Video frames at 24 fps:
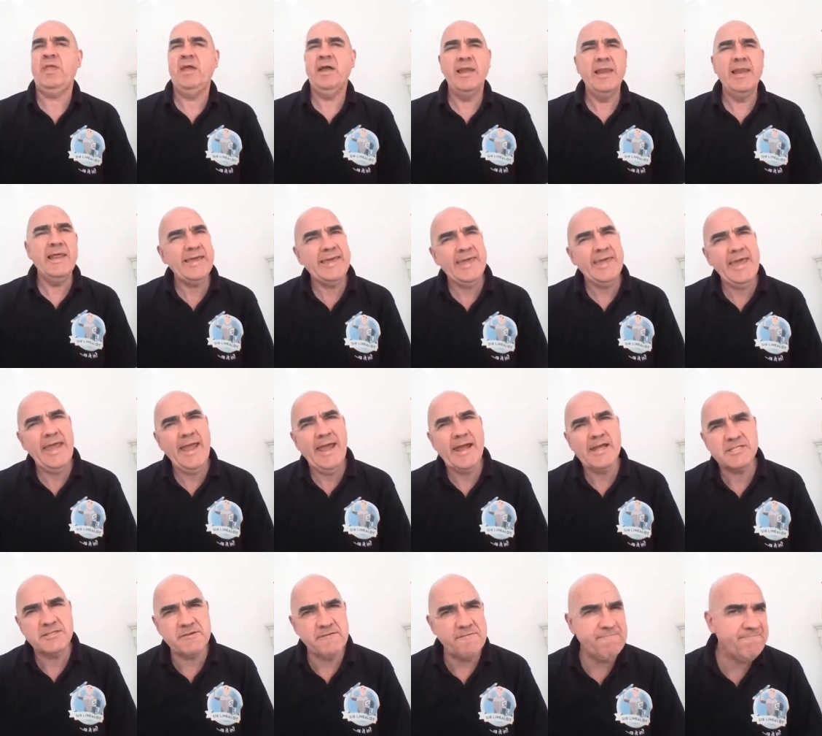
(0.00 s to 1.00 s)
Linking
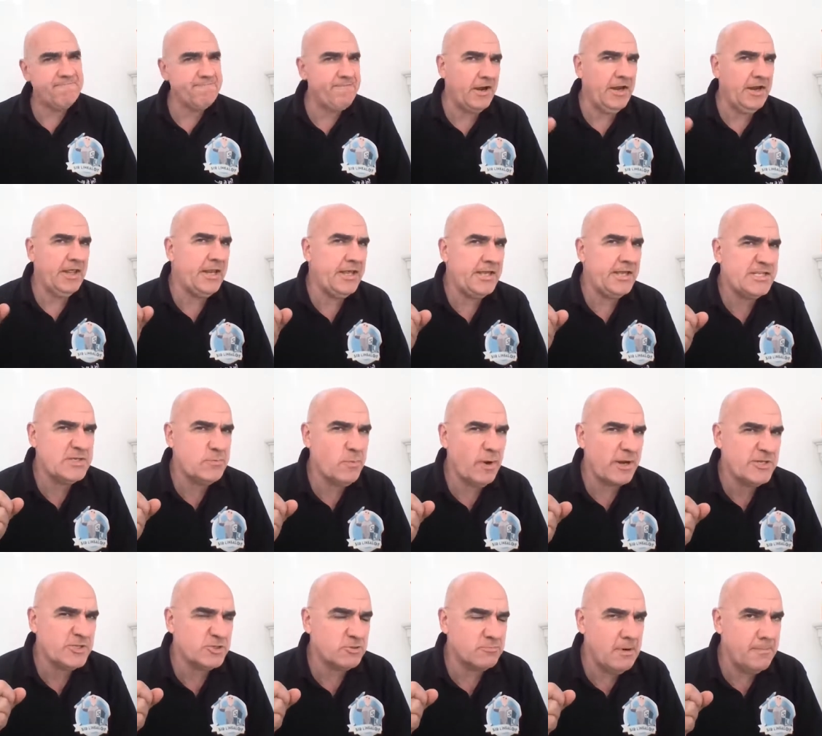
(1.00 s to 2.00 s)
is a fun and easy way
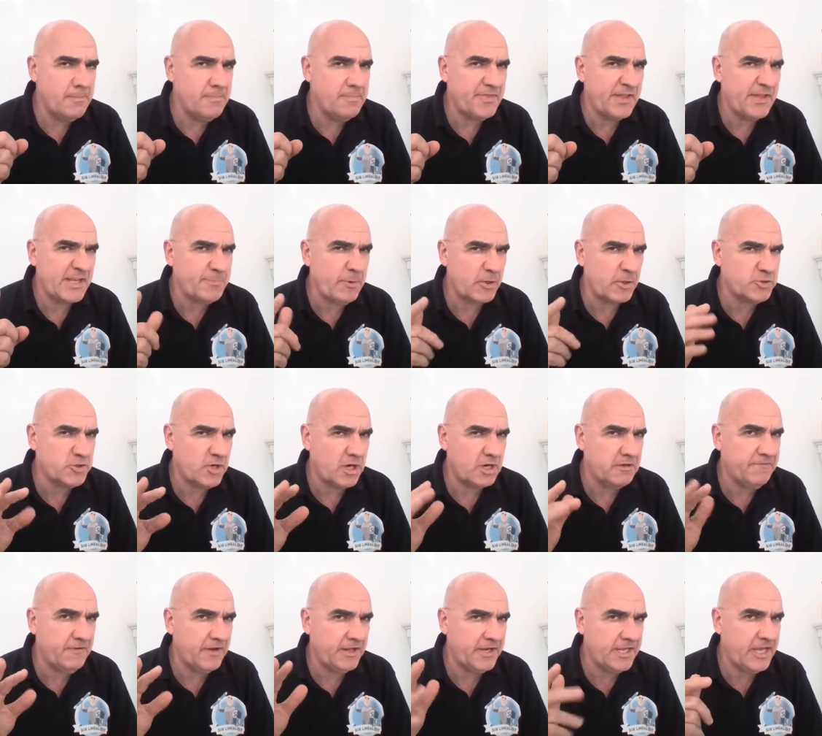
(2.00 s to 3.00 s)
to remember things by trying to
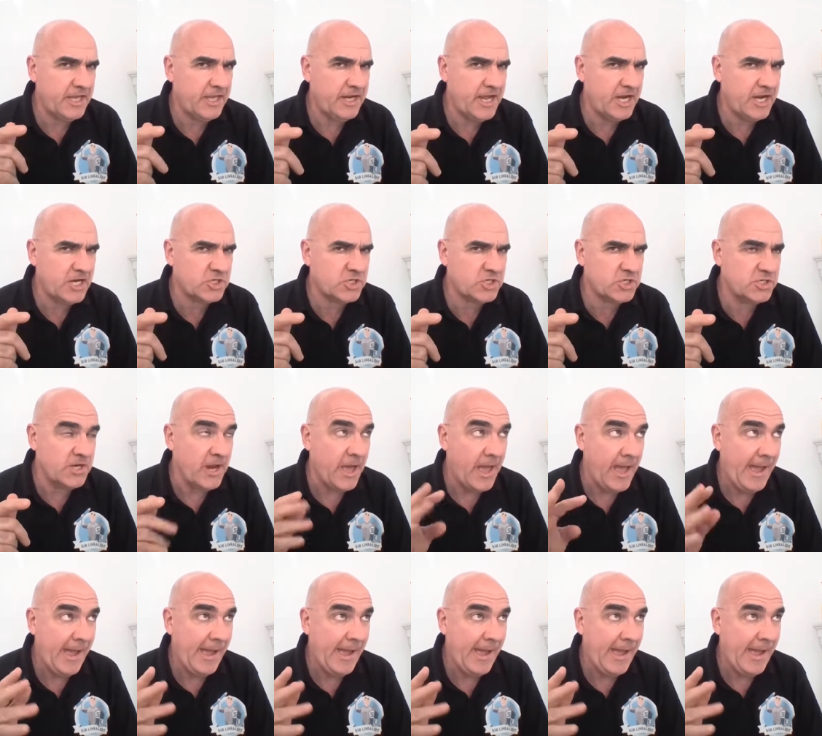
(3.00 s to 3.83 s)
find a connection.